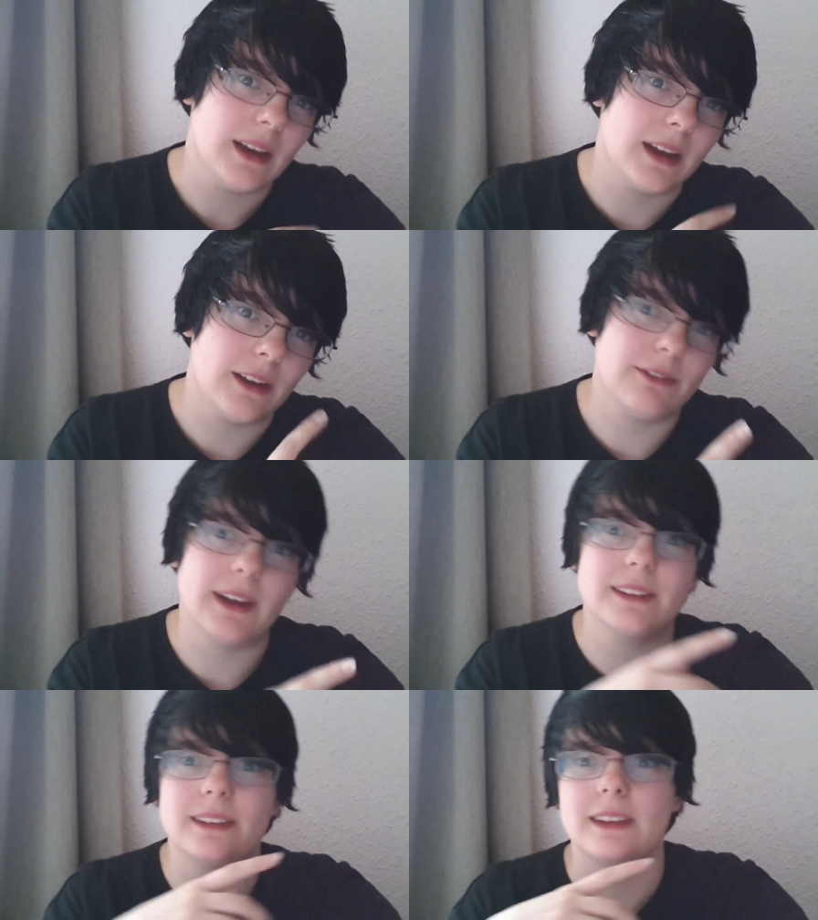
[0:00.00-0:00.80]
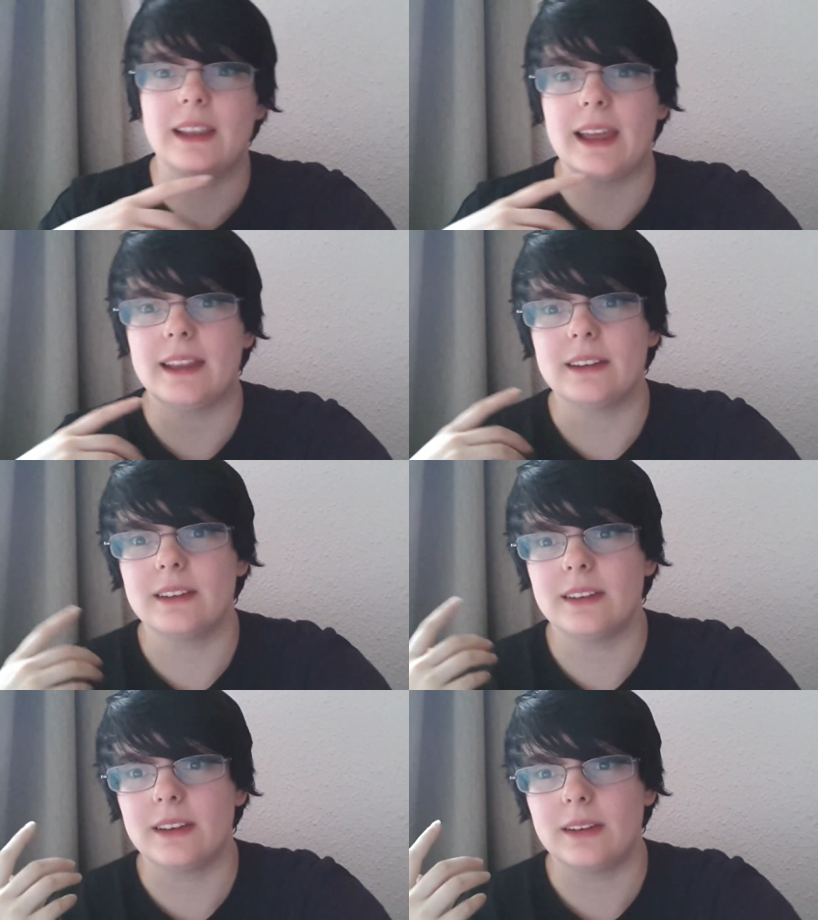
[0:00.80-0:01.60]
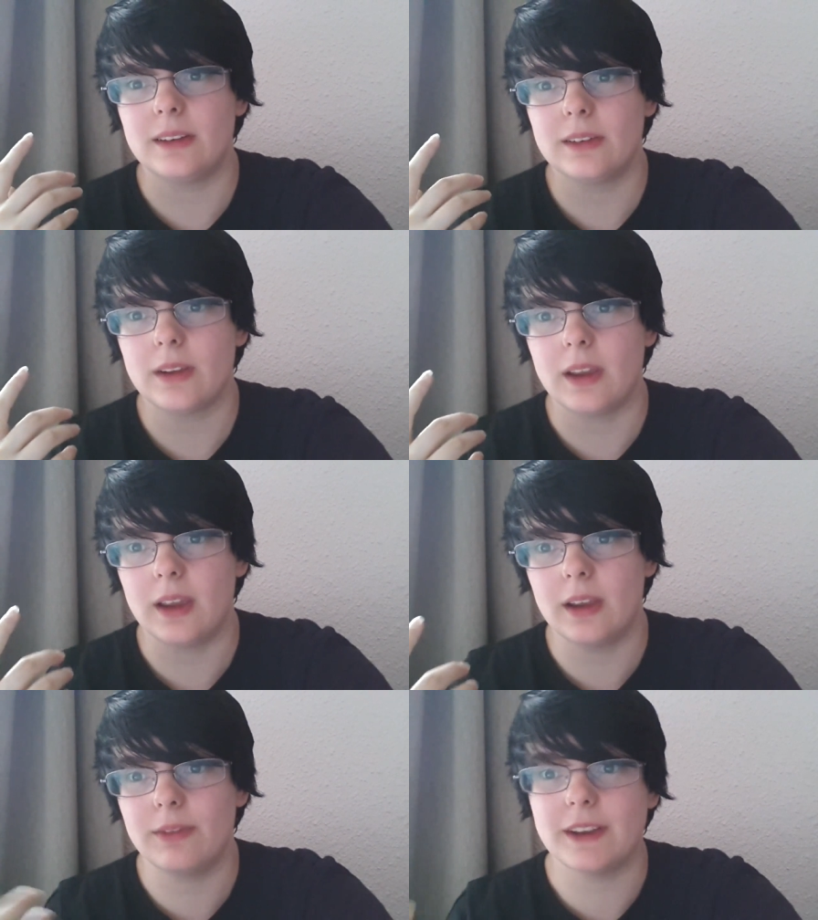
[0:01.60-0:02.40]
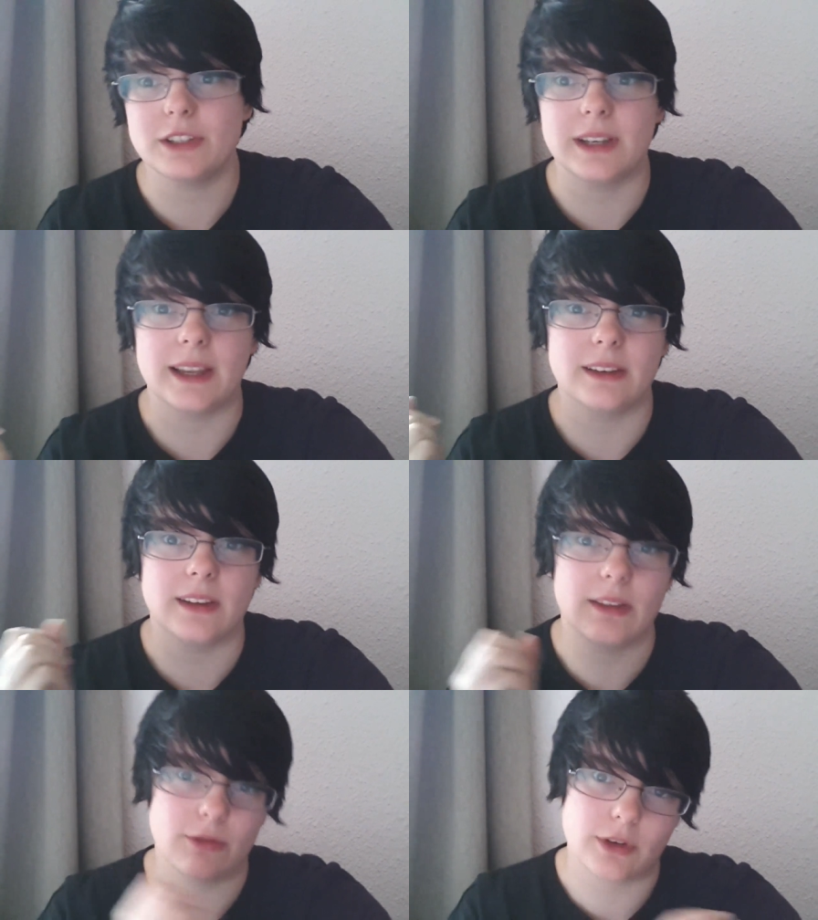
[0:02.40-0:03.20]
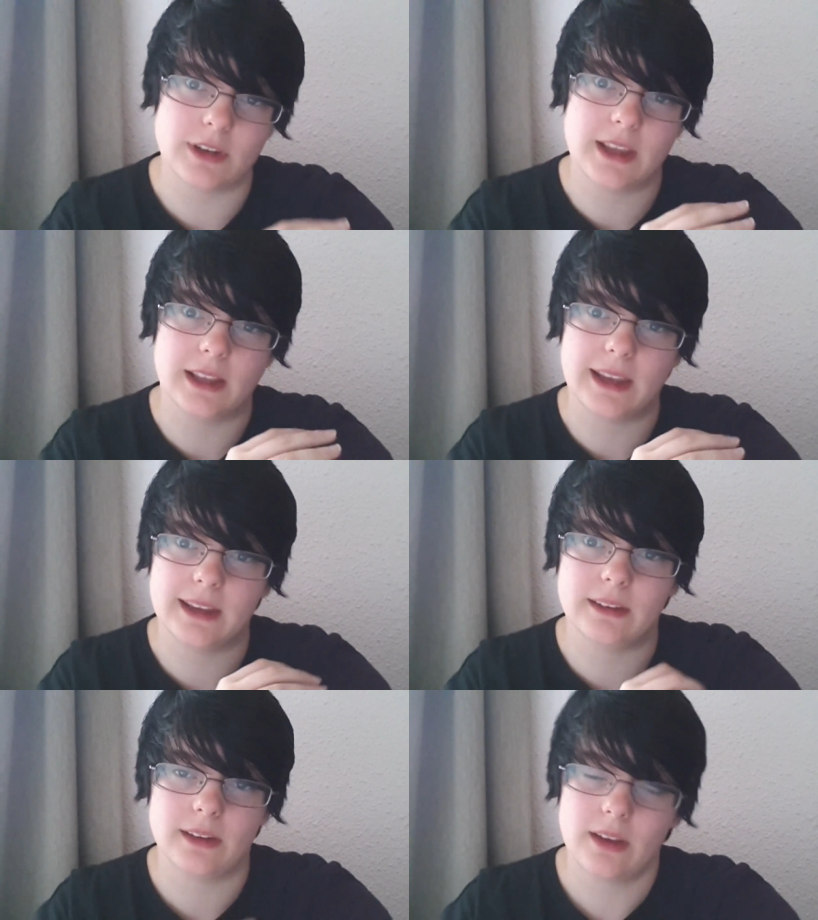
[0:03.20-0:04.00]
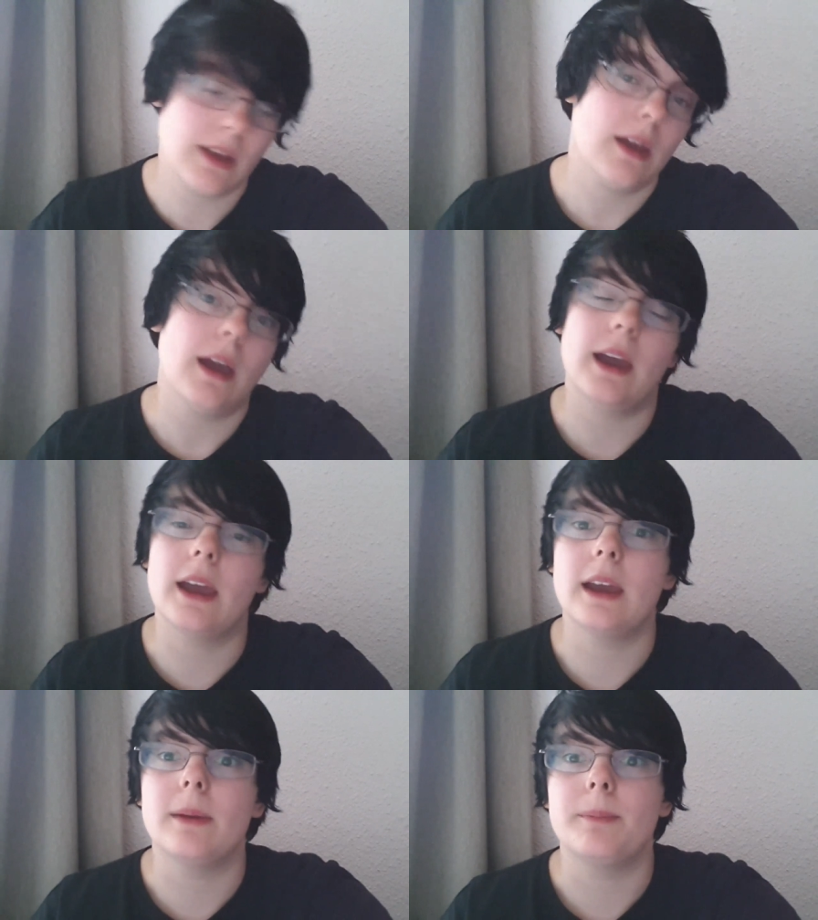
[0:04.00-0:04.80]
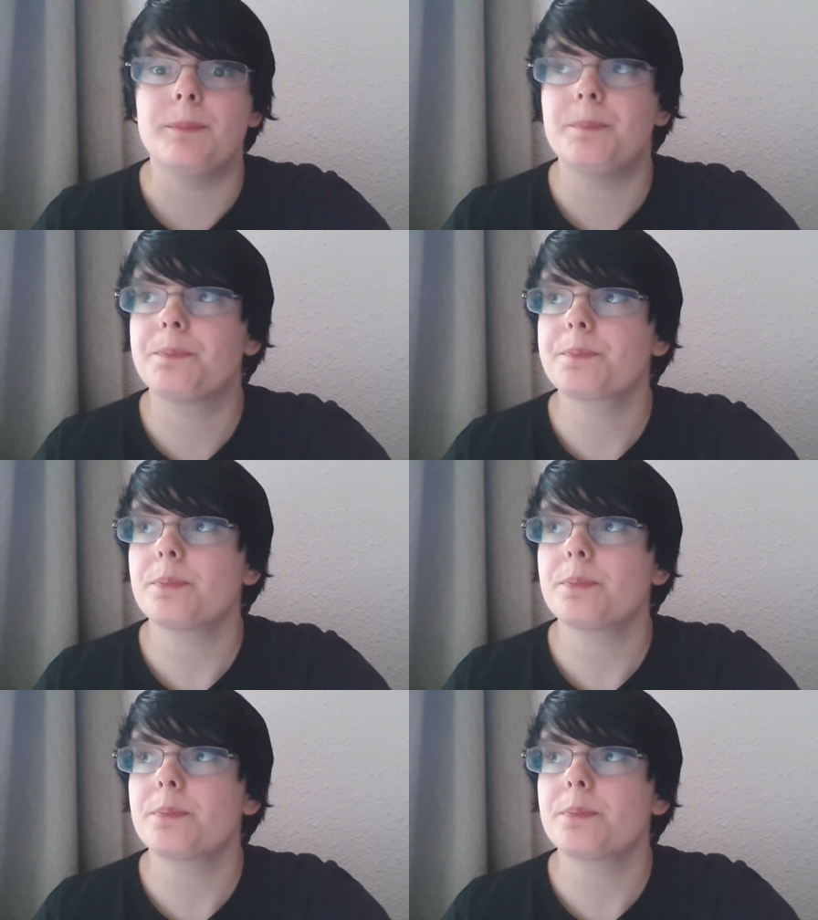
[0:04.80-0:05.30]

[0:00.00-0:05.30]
uh, Fantasyland and uh, Adventureland and then Frontierland. Um,